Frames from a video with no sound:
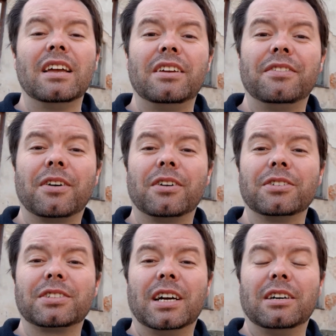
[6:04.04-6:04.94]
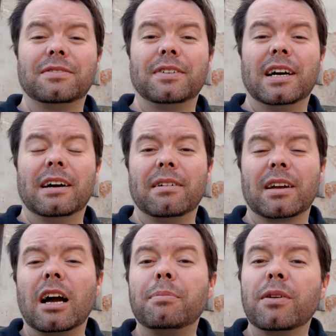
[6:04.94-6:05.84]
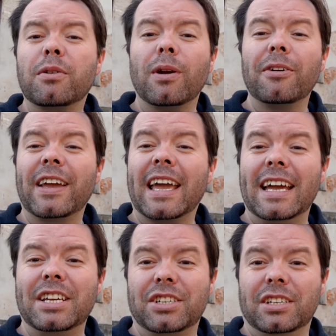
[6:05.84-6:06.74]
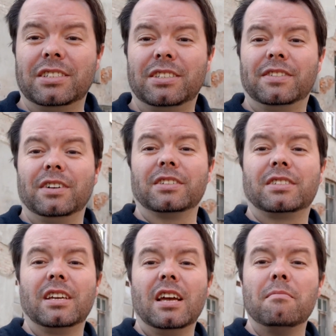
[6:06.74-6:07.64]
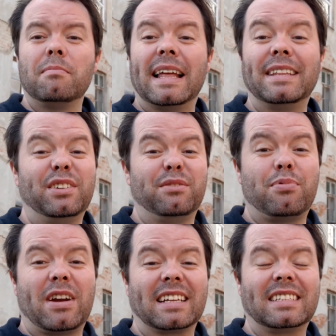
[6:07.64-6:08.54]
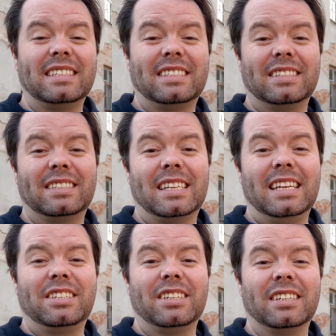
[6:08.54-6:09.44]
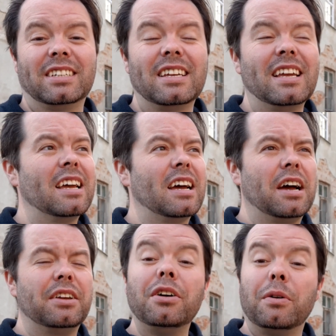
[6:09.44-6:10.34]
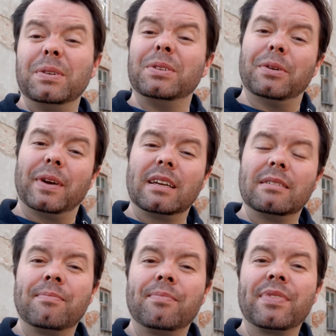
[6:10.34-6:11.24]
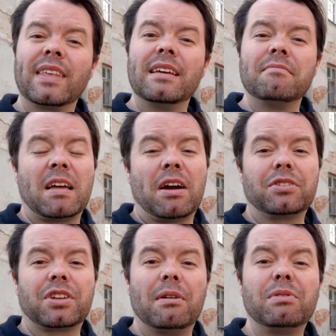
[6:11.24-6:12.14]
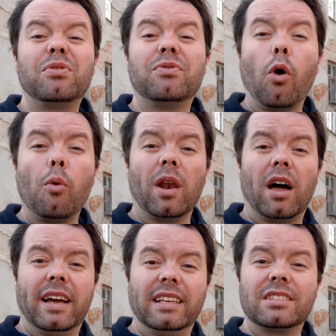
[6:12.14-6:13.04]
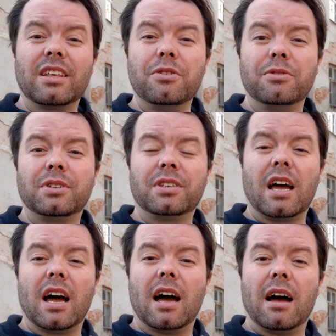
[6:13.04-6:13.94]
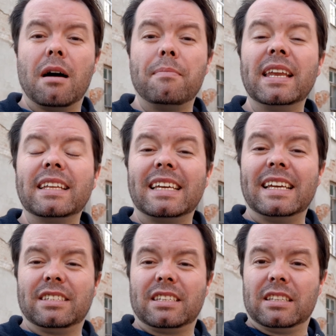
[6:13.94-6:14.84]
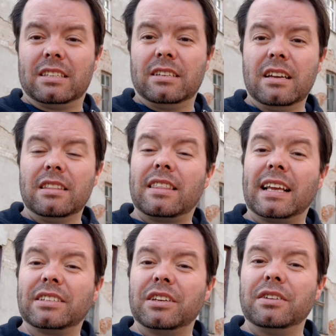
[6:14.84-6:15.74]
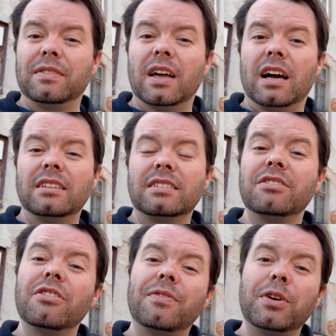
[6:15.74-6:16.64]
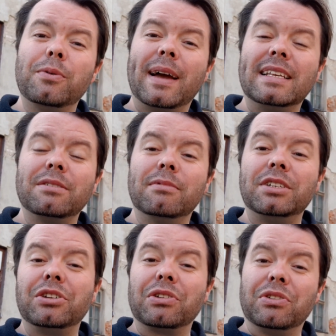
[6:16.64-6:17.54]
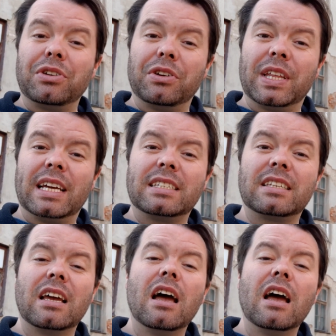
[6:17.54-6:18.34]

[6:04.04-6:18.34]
you've got yourself a couple of qualifications, you've got plenty of practice as teacher, you know what you're doing. Now it's time to formalise those abilities and the things that you've learned. And there are a few ways in which you can do this.